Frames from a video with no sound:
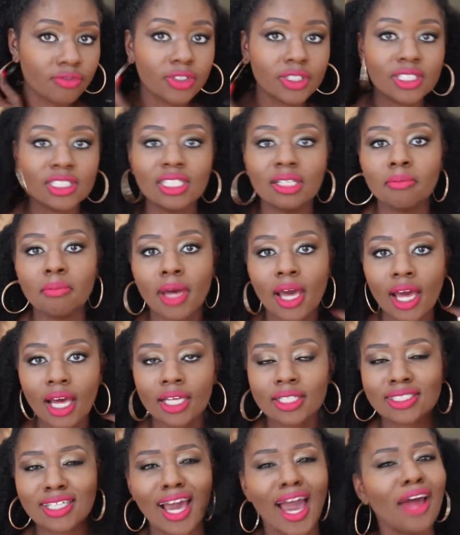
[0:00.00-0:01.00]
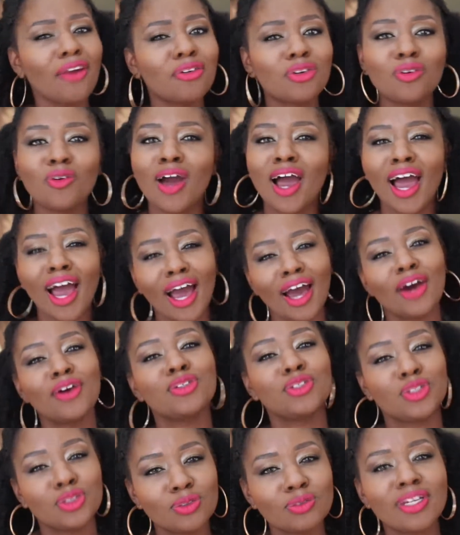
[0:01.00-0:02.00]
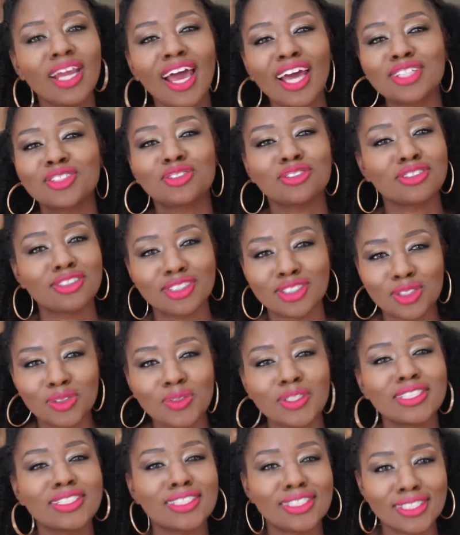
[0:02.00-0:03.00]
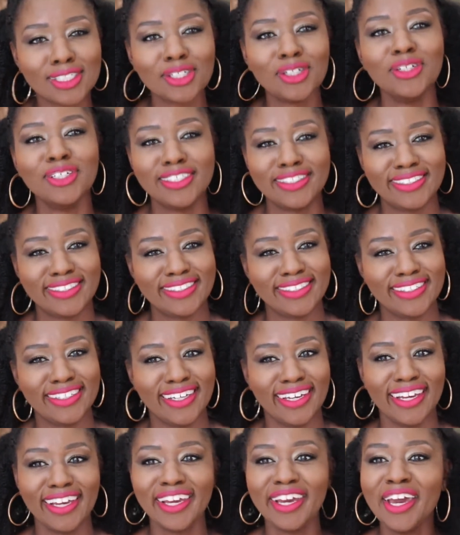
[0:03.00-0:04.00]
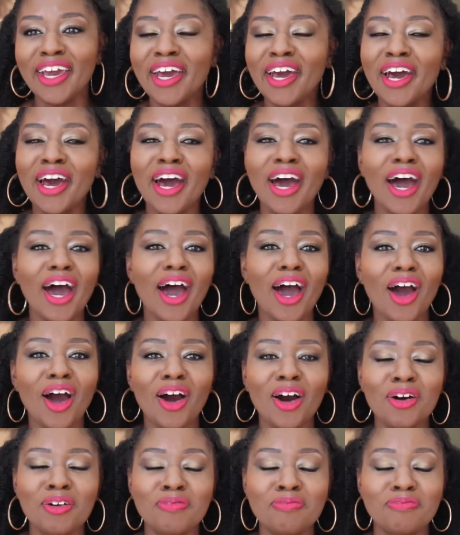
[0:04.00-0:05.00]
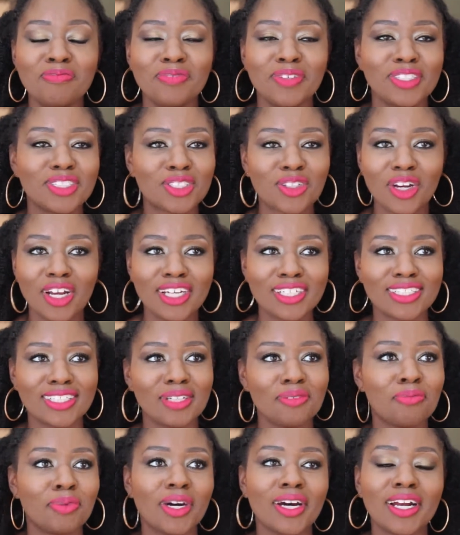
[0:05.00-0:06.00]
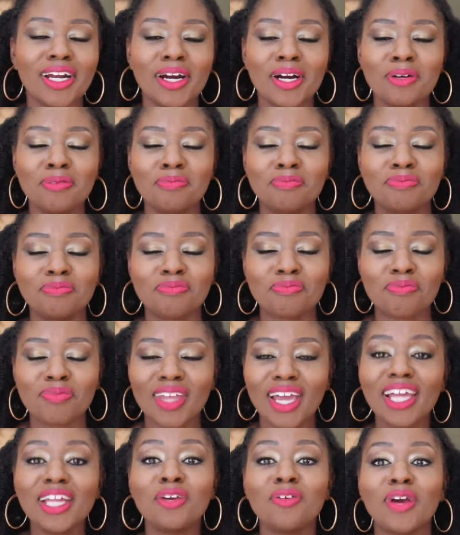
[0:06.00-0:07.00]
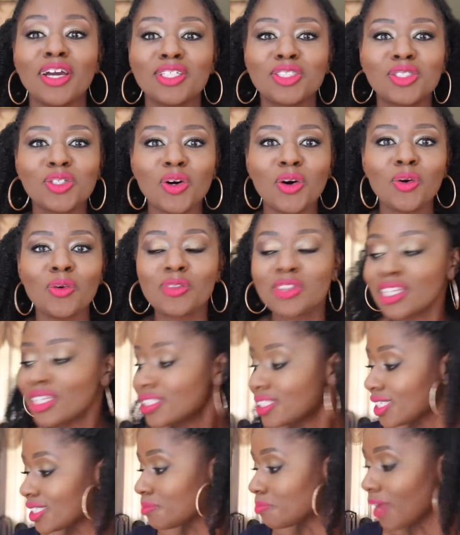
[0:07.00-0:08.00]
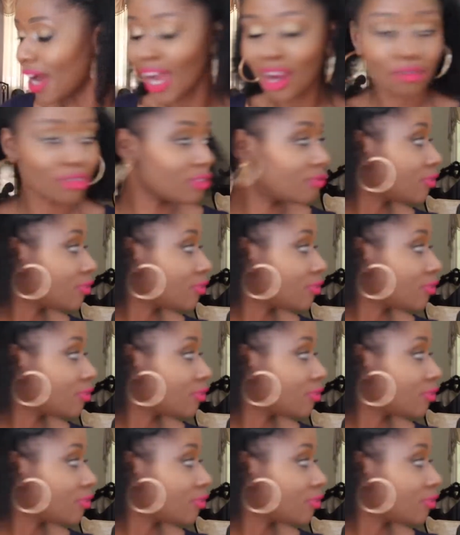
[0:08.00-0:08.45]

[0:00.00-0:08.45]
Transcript: Frizzy Mess. I don't know how you naturals do it, seriously. It's crazy, but anyway, so this is my